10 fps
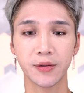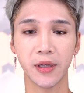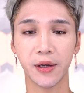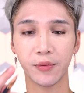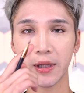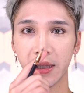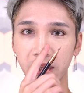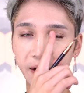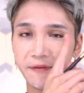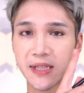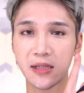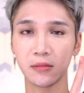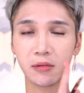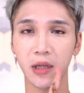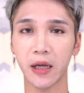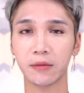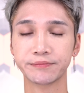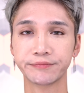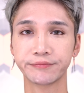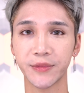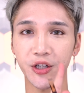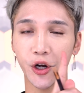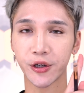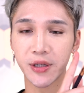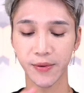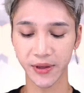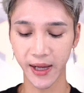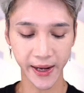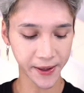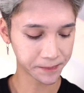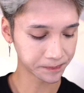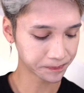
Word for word: so that it really lifts like the darkness around the eye.